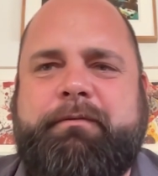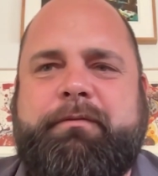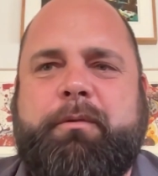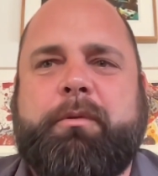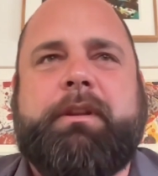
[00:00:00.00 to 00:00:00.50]

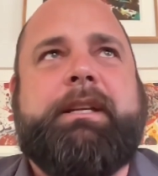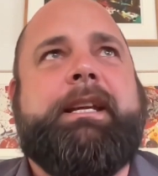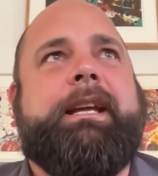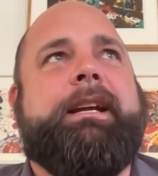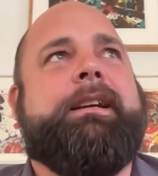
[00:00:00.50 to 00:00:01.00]
for the
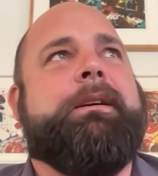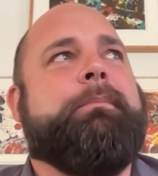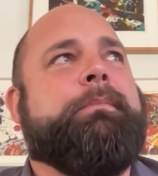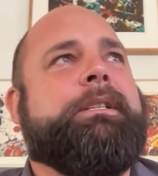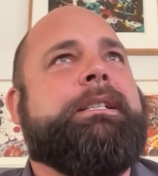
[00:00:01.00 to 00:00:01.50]

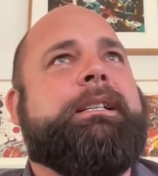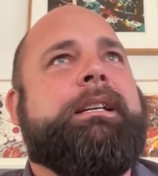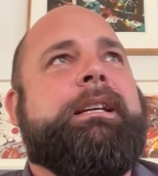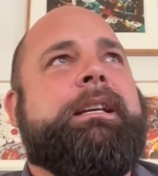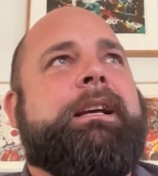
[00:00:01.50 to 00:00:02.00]
kingdom's